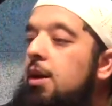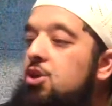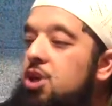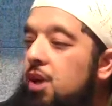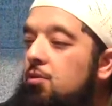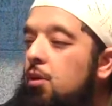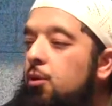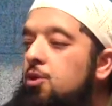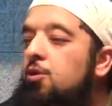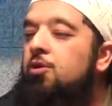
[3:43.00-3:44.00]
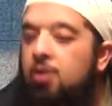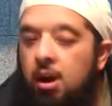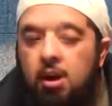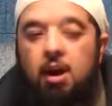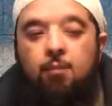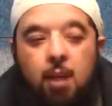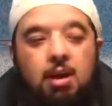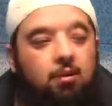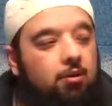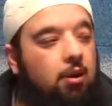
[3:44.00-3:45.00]
In general, when you're studying
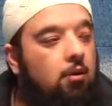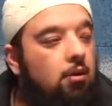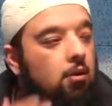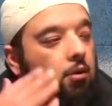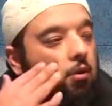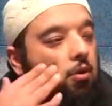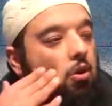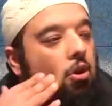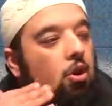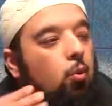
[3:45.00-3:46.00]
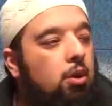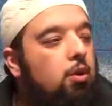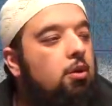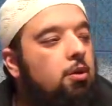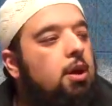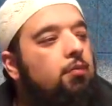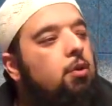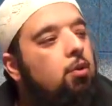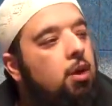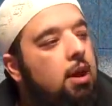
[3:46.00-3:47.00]
medicine, you will learn that if
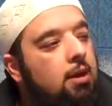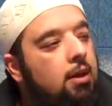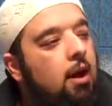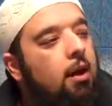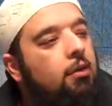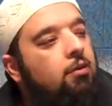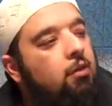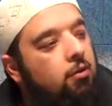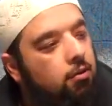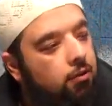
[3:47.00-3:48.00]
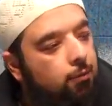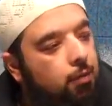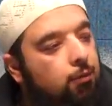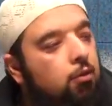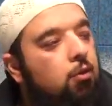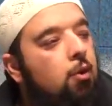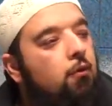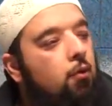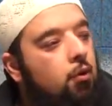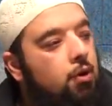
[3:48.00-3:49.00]
you're looking at the eyes, these are the symptoms to
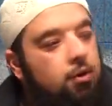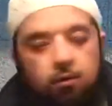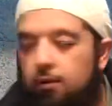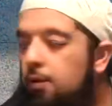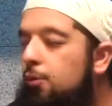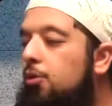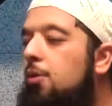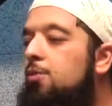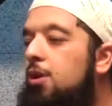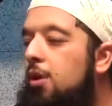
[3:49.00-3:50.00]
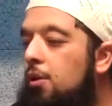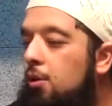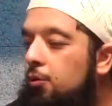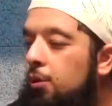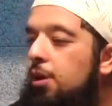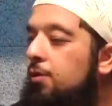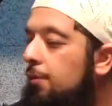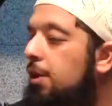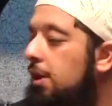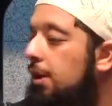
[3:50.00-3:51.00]
look for, and this is the prescription that goes with it,
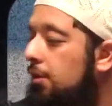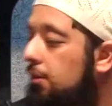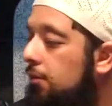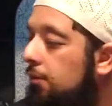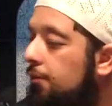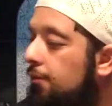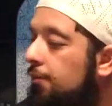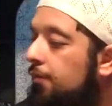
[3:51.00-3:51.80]
something like this.